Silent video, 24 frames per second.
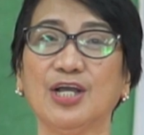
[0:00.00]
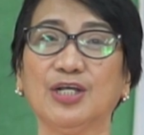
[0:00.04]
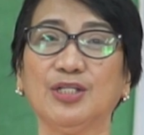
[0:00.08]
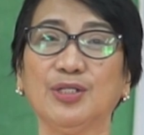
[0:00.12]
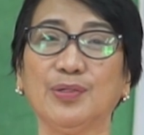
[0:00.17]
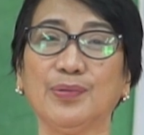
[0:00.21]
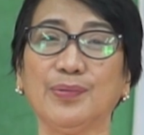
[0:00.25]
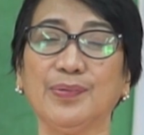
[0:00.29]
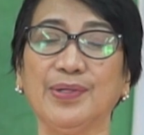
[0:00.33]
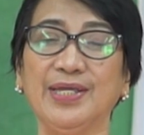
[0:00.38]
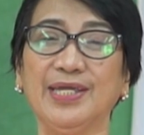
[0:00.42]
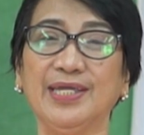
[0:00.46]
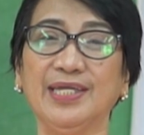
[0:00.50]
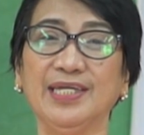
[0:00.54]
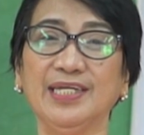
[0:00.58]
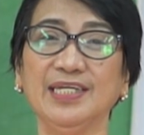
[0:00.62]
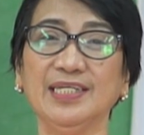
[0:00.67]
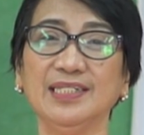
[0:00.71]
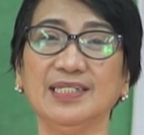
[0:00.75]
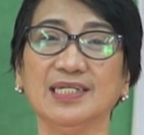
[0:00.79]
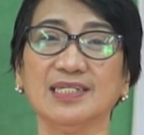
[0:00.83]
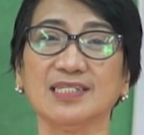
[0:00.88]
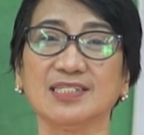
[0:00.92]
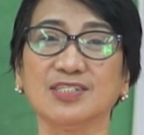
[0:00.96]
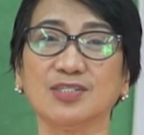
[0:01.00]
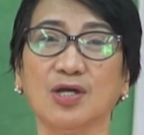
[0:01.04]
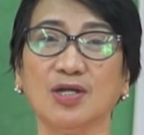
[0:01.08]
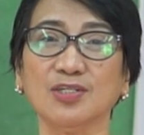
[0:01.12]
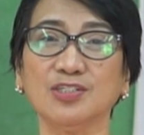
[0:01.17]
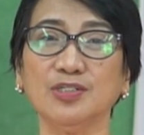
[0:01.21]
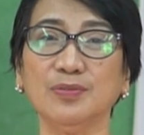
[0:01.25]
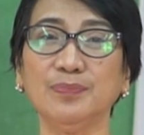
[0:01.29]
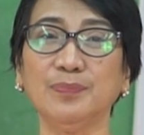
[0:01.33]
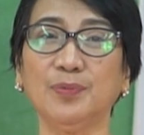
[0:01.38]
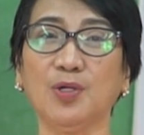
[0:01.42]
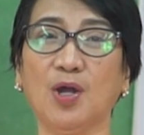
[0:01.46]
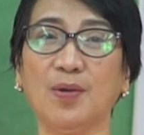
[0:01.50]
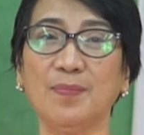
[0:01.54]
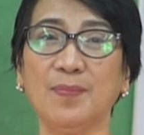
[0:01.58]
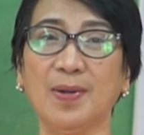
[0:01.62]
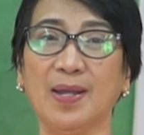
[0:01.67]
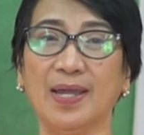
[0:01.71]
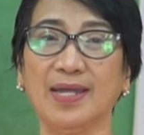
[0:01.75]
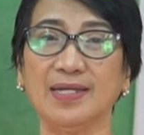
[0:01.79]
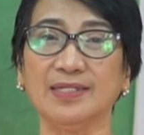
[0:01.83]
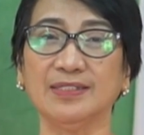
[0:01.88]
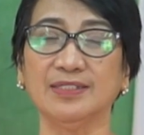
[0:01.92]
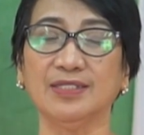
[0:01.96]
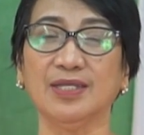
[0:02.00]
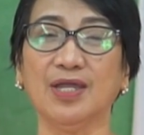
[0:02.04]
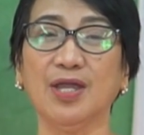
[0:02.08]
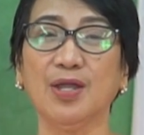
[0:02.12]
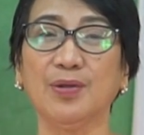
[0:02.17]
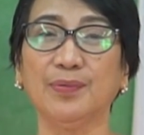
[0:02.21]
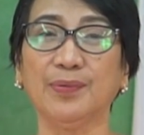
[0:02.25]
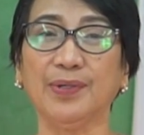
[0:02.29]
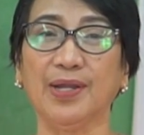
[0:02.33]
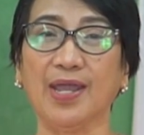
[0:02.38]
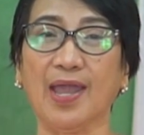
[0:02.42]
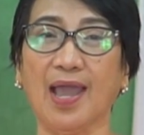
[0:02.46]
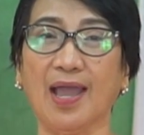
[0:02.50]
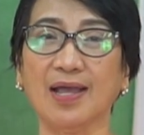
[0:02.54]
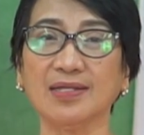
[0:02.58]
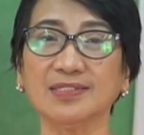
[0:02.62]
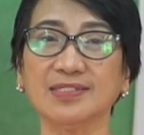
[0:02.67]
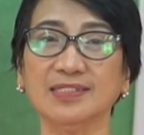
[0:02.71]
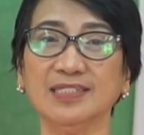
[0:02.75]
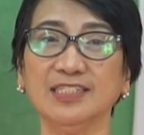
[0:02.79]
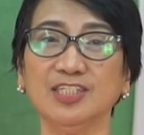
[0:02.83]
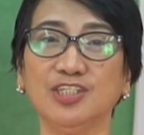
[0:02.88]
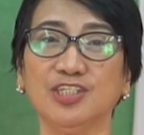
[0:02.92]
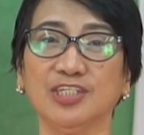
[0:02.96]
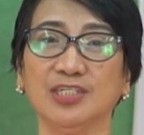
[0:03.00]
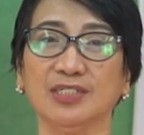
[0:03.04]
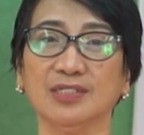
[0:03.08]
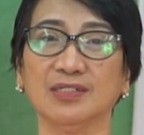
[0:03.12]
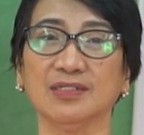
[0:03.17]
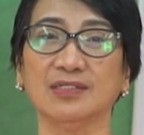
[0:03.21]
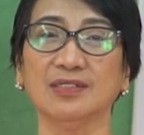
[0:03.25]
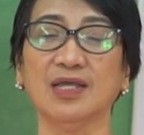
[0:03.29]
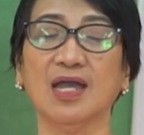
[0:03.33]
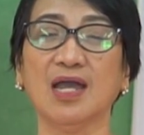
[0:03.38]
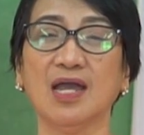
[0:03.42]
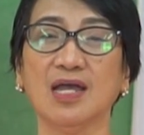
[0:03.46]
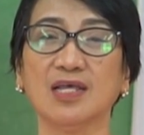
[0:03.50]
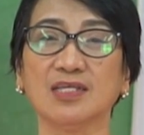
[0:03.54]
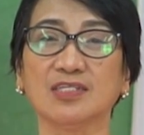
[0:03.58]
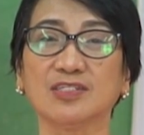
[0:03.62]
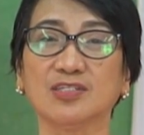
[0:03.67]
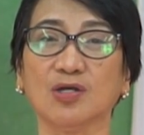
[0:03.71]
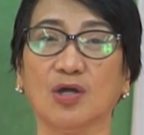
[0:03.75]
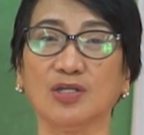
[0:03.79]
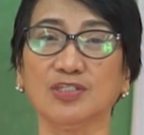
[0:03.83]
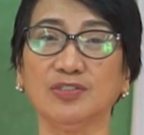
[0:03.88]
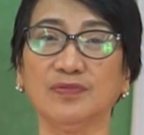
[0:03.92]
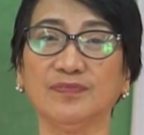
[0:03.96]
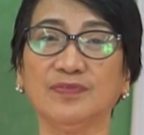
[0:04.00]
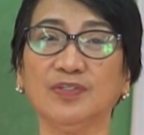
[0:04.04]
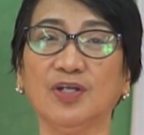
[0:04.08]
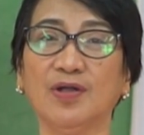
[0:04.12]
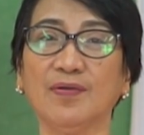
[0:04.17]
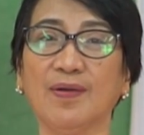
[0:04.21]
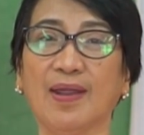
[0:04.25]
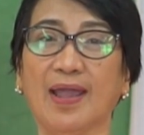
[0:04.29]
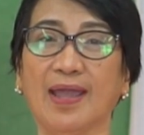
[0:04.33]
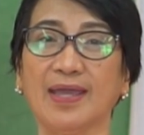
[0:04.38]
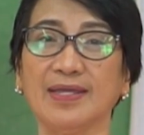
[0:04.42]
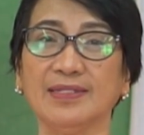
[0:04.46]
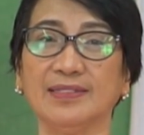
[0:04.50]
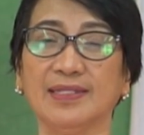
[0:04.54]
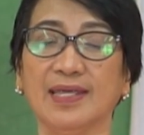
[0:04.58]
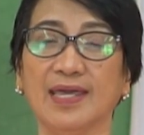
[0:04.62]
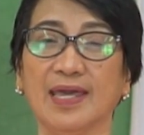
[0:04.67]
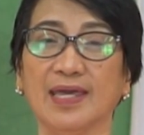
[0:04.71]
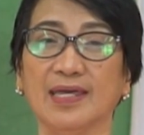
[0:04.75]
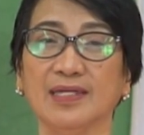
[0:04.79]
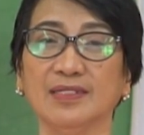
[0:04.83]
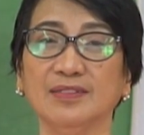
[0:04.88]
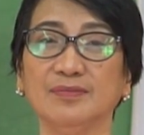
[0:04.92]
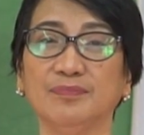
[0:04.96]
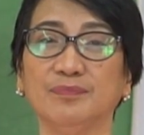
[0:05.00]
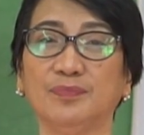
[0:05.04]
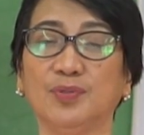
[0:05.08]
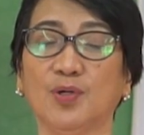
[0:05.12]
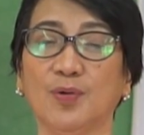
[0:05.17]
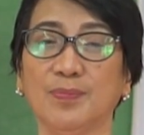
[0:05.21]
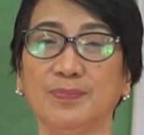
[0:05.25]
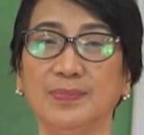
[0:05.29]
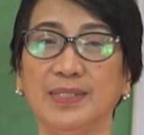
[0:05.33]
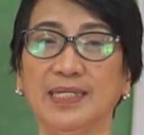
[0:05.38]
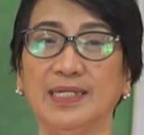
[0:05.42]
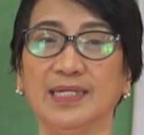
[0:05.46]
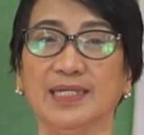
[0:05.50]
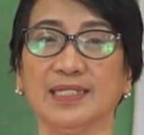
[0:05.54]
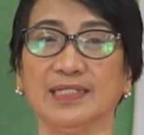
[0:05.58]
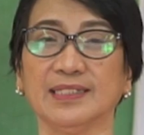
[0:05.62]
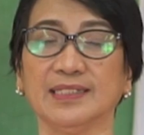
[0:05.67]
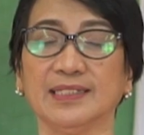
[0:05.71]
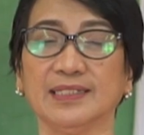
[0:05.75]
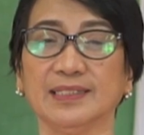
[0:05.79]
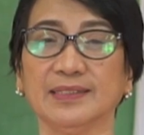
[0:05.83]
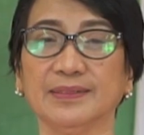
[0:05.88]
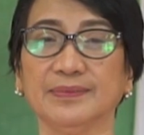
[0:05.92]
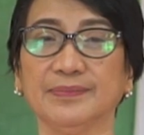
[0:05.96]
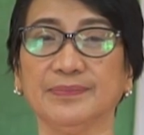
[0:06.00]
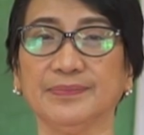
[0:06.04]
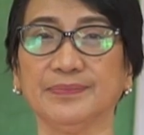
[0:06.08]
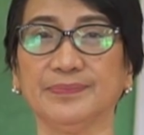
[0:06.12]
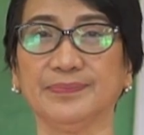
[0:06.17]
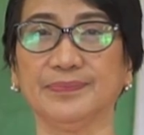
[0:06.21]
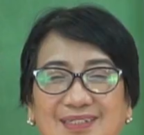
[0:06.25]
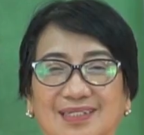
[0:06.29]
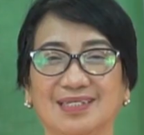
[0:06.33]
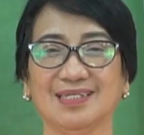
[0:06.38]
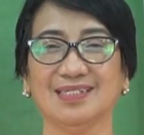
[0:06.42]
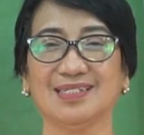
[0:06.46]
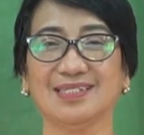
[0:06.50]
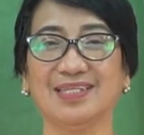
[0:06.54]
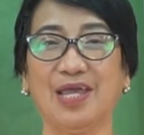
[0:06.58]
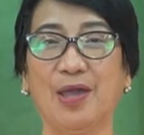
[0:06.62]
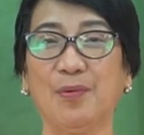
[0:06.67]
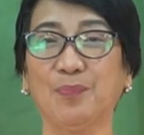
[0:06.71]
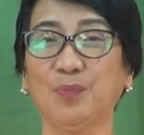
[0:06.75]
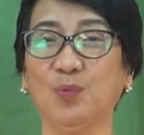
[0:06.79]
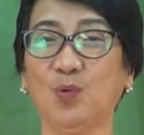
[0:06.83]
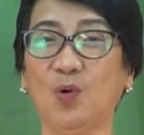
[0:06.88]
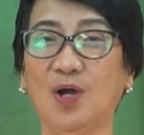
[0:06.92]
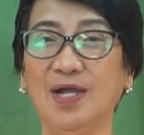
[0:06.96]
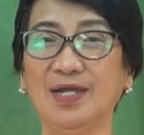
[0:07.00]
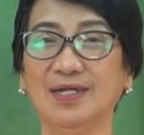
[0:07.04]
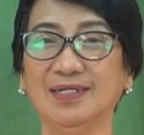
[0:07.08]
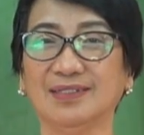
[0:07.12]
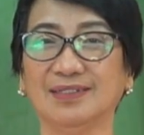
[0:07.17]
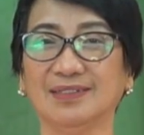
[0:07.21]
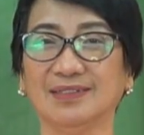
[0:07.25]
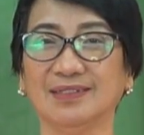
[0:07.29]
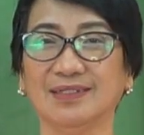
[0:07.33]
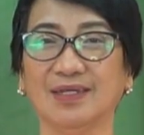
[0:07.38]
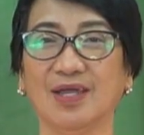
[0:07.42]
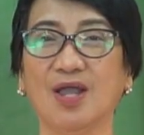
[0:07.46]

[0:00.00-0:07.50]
Chlorine and sodium bromide reacts and yield sodium chloride and bromine. Step 1.